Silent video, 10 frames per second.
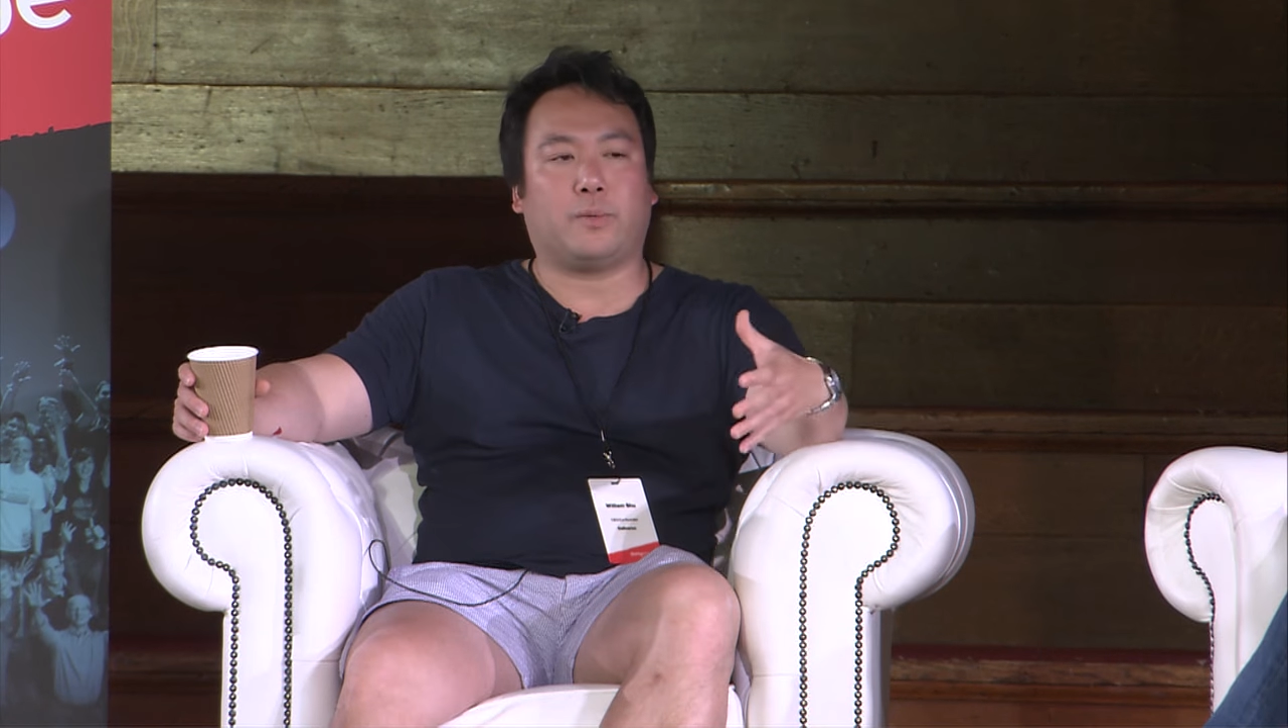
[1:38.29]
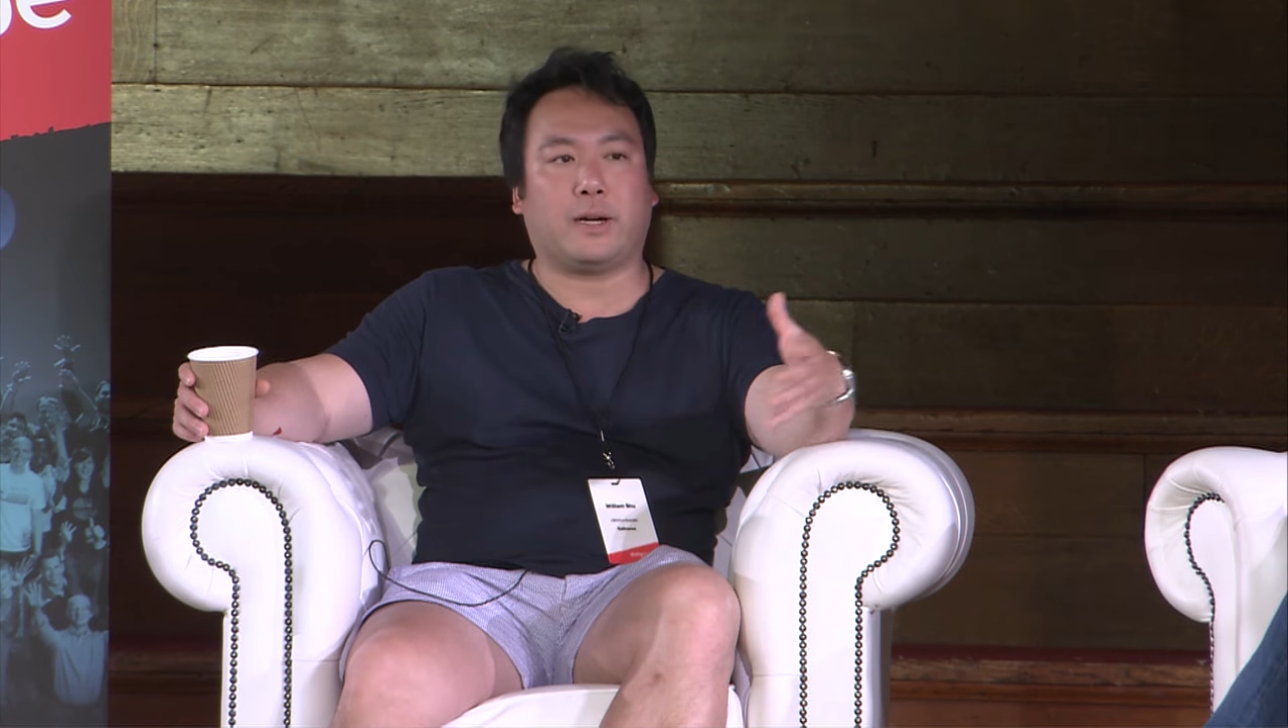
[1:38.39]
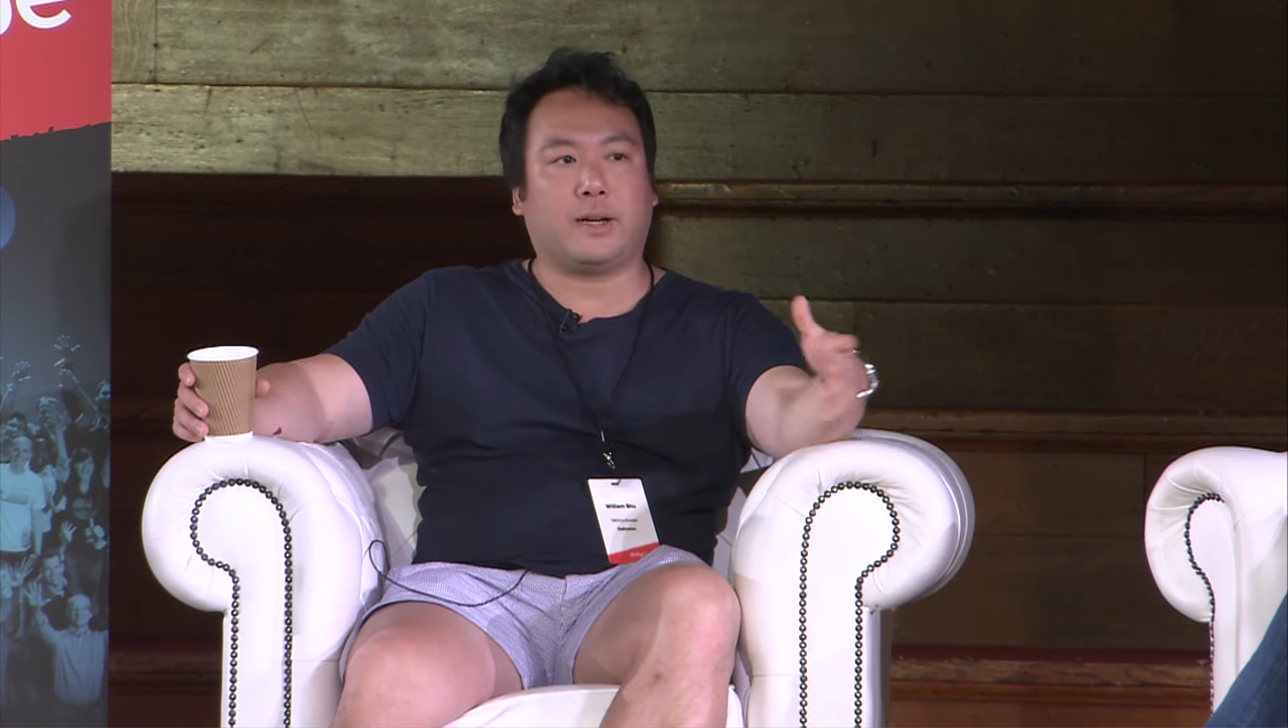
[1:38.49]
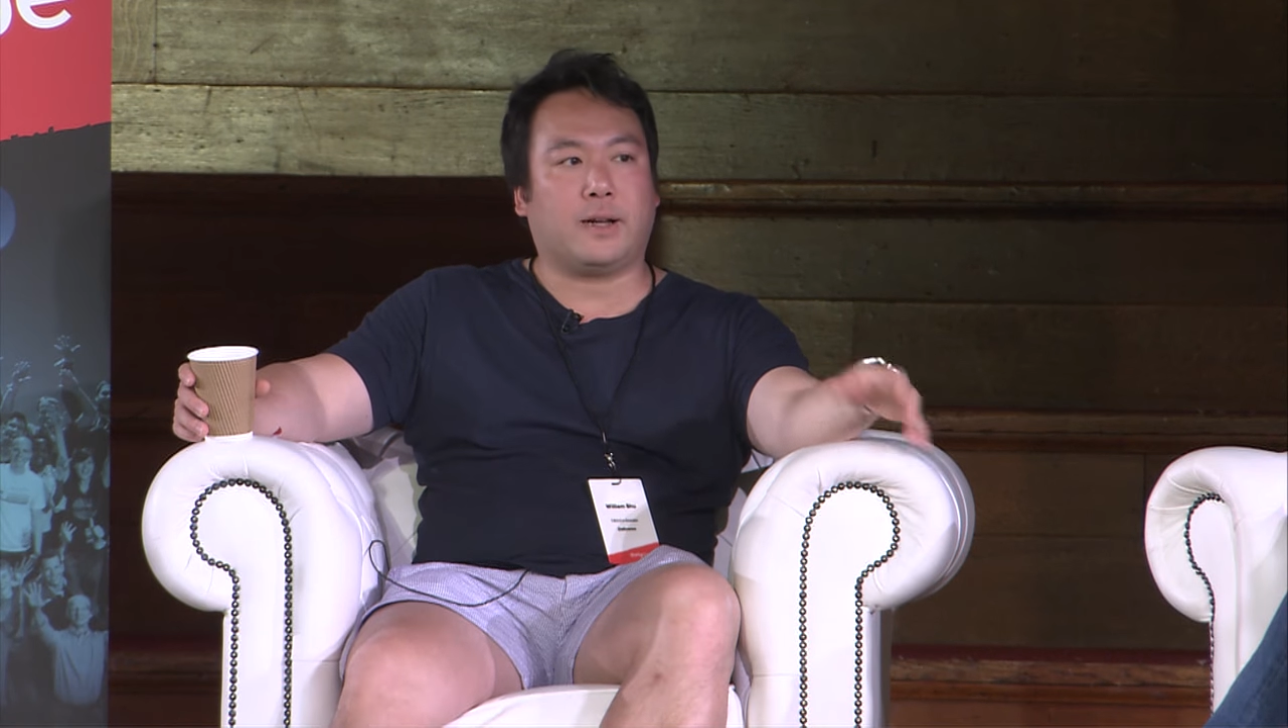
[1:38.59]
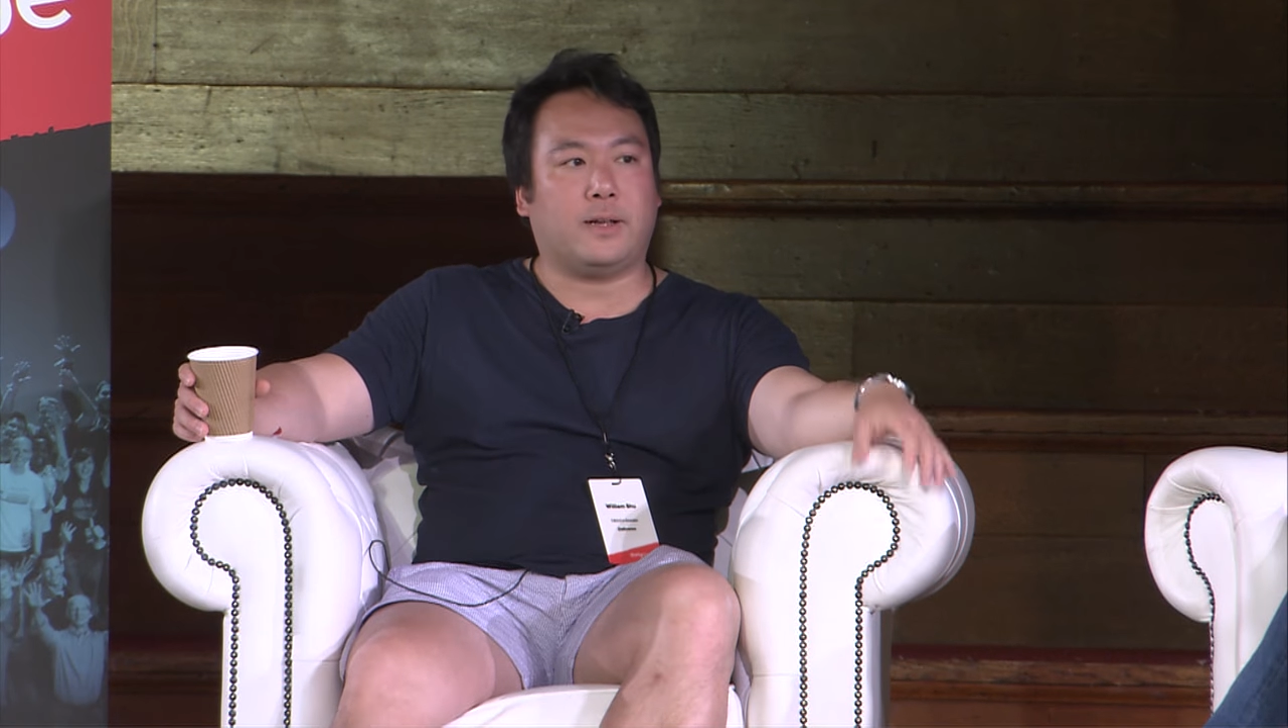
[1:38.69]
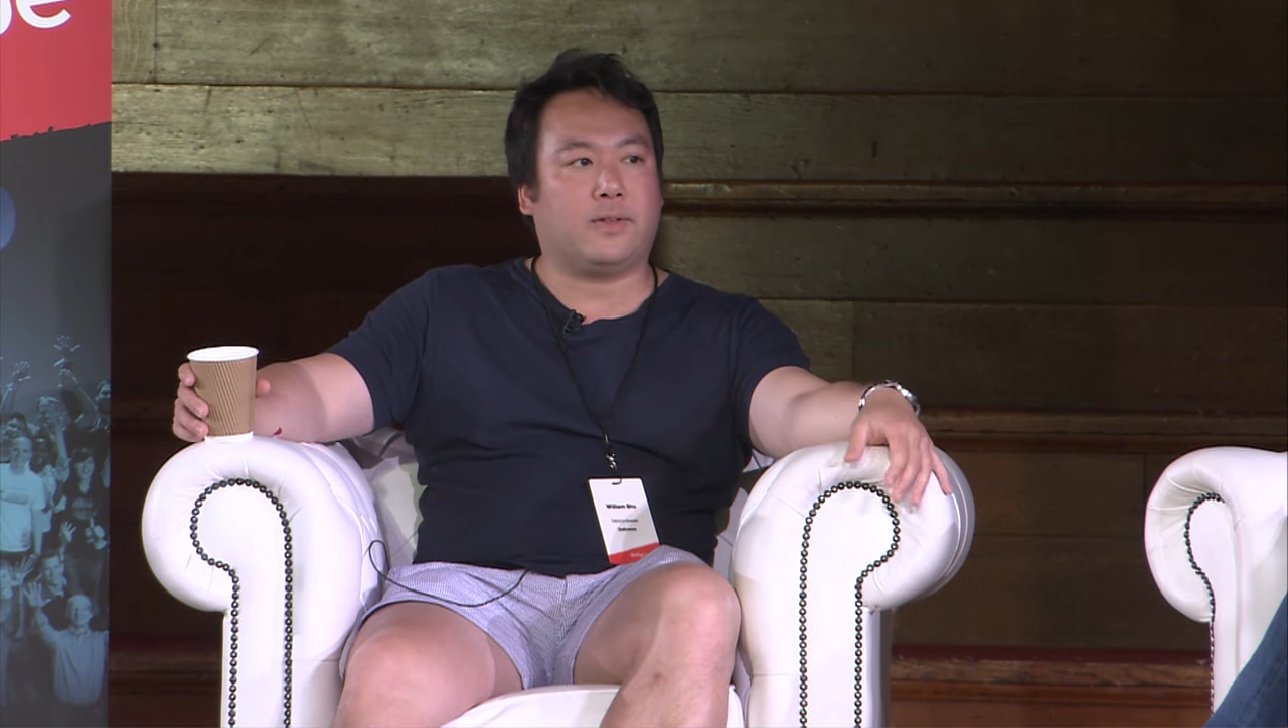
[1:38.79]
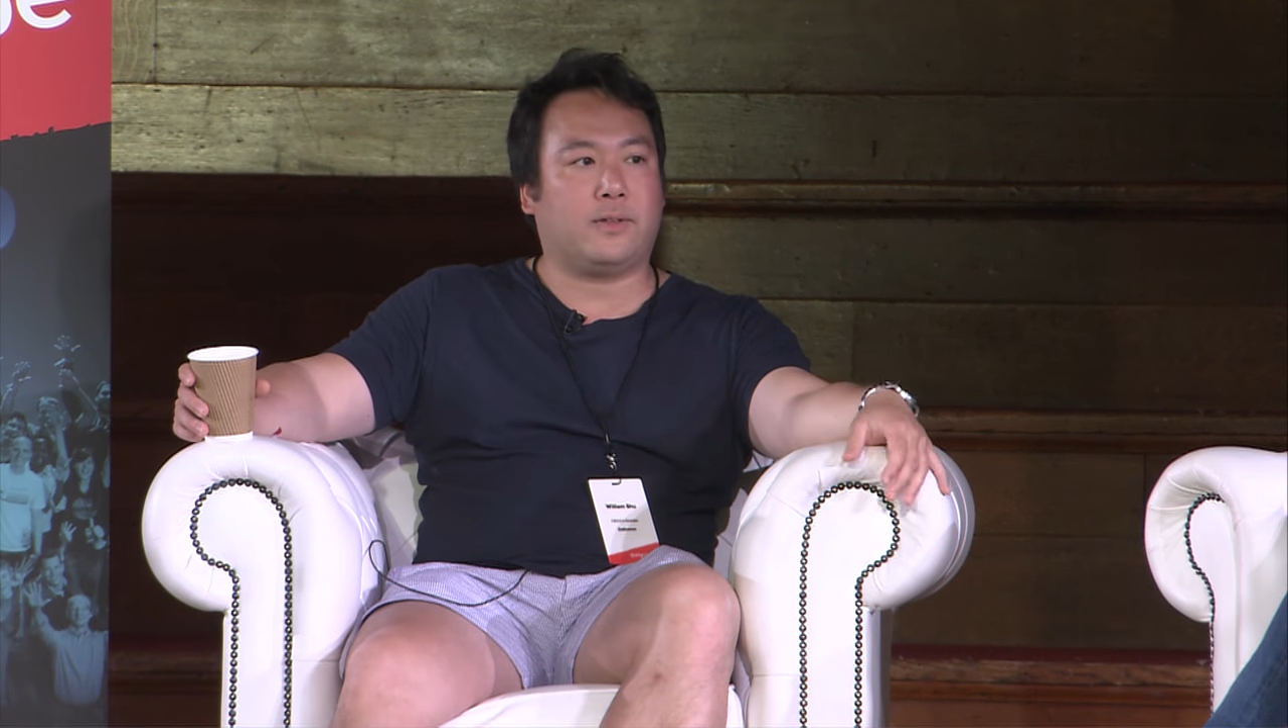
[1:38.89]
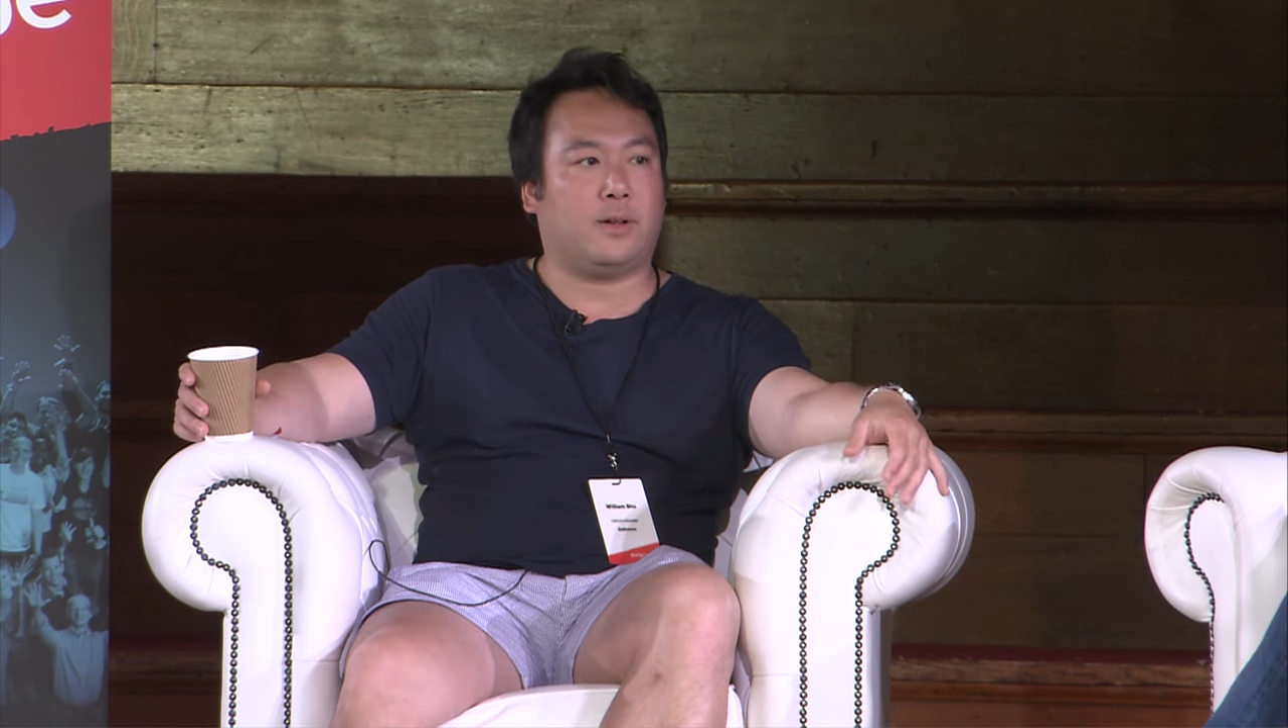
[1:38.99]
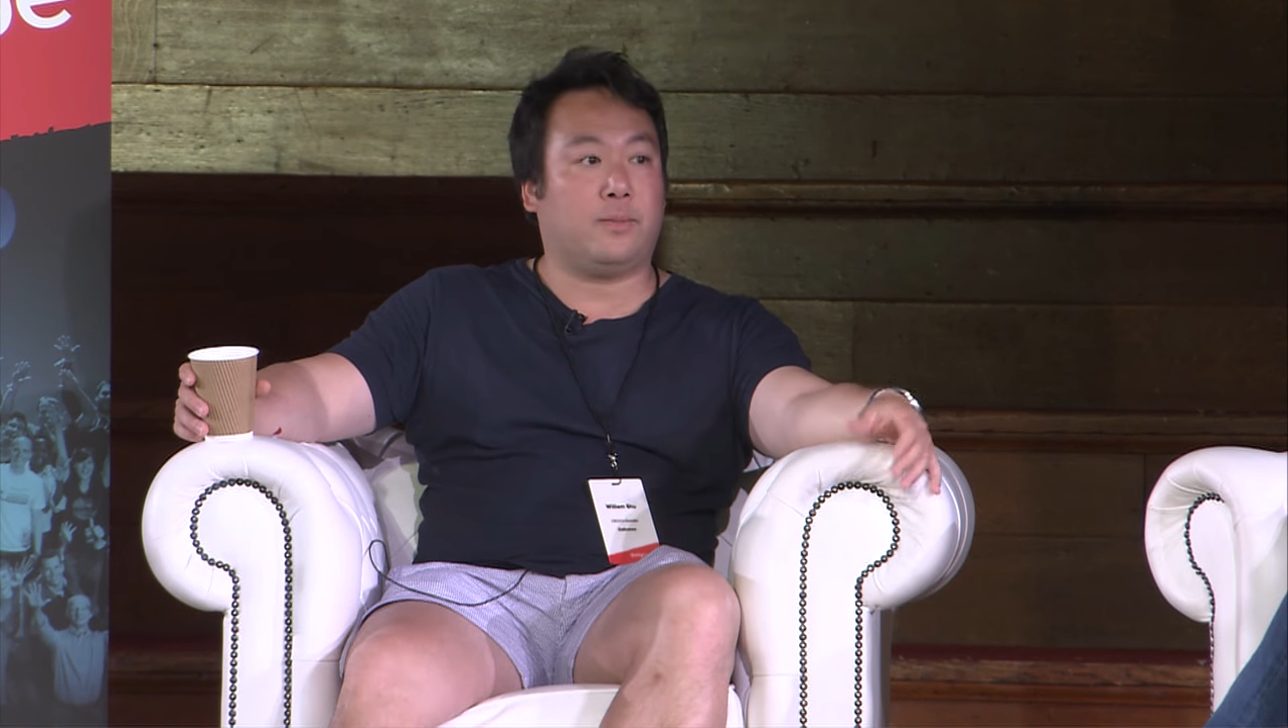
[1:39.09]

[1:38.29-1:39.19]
recognize